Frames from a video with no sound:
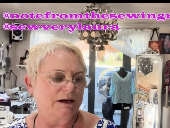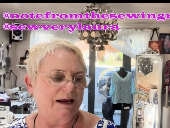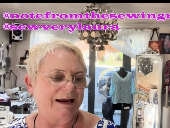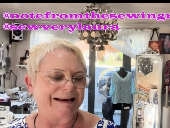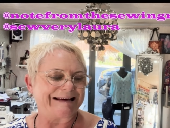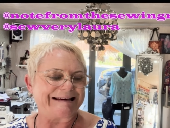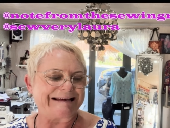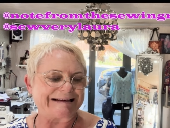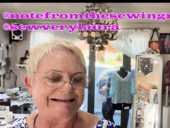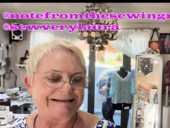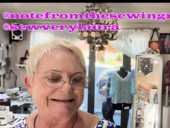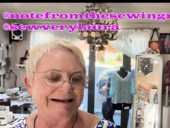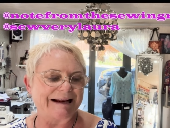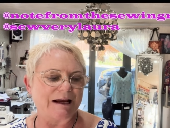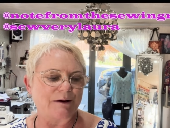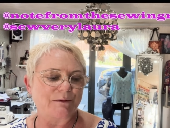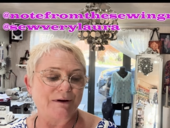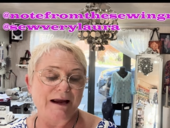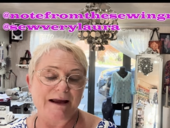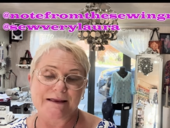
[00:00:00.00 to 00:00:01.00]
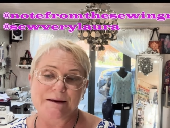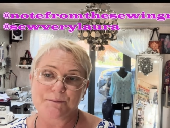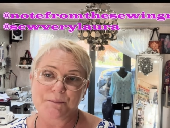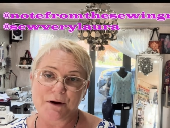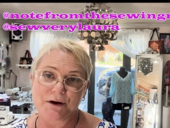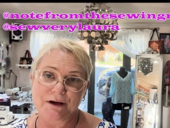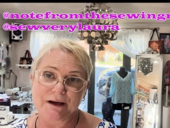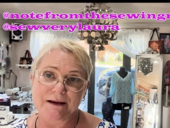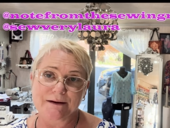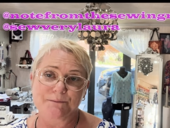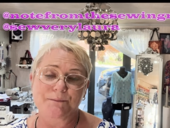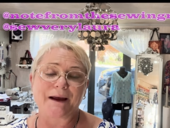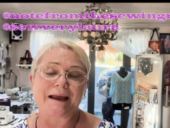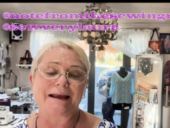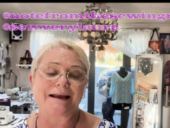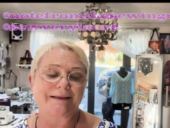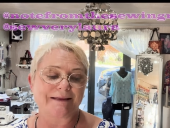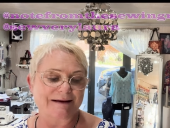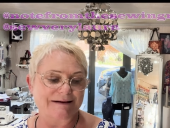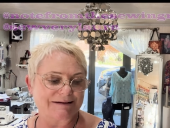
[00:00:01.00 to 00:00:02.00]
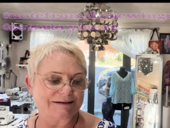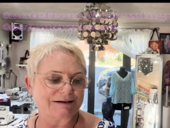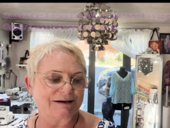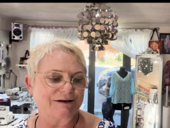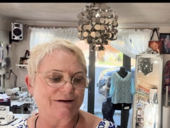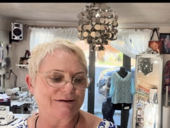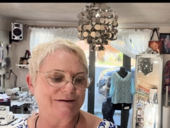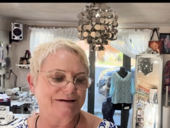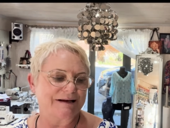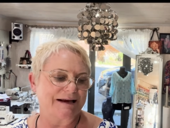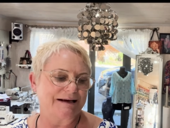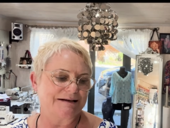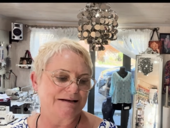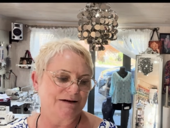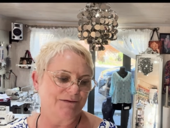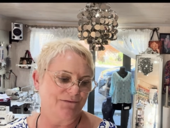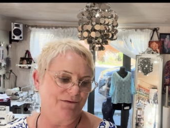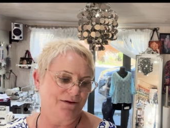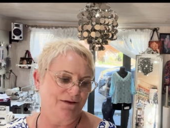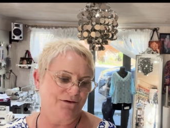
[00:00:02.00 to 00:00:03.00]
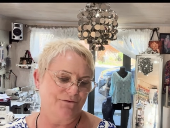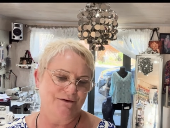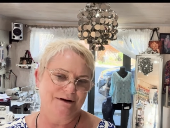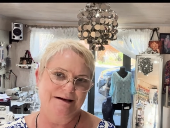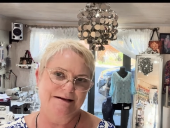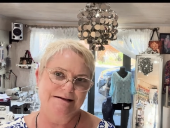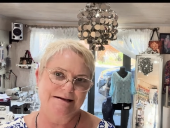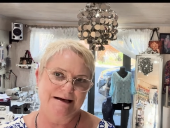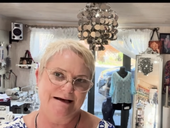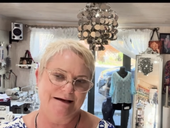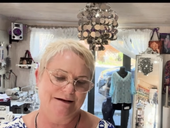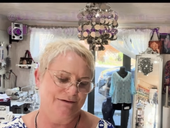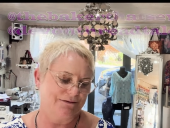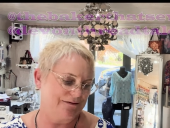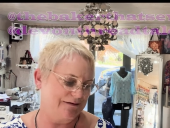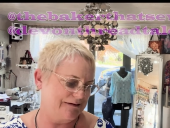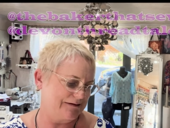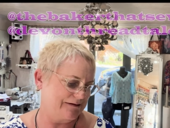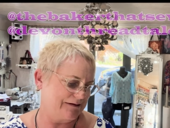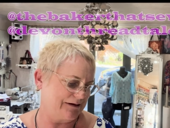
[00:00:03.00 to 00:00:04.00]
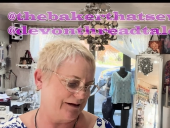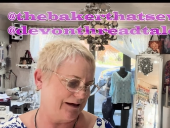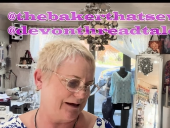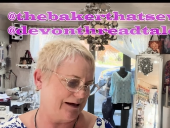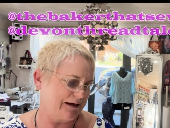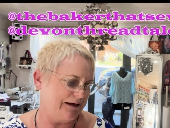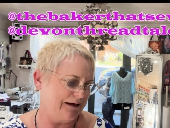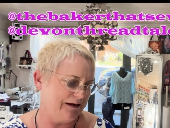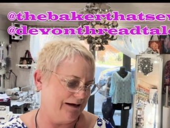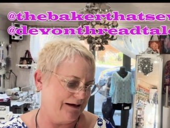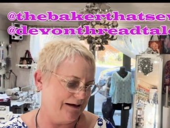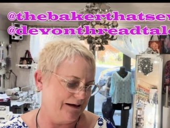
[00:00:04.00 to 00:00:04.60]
And yesterday we had the Baker That Sews and Devon Thread Tales, okay?